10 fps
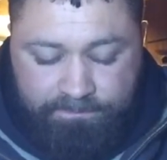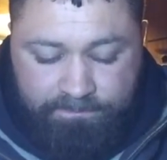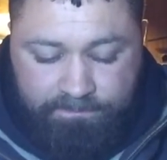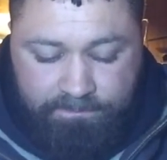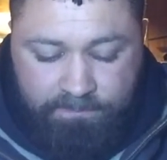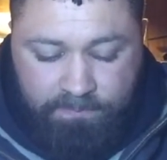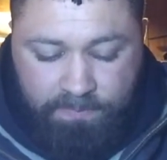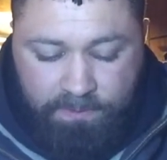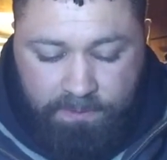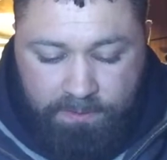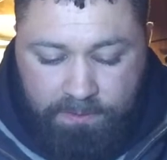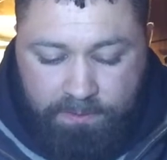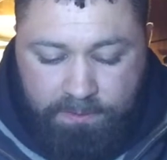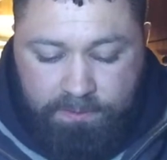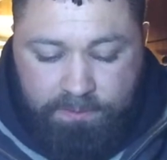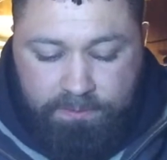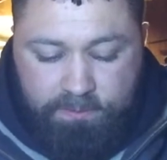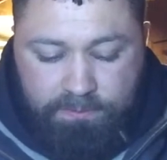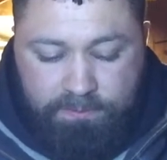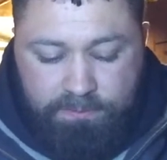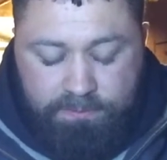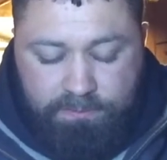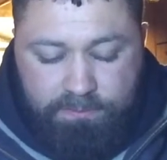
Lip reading: (no one is talking)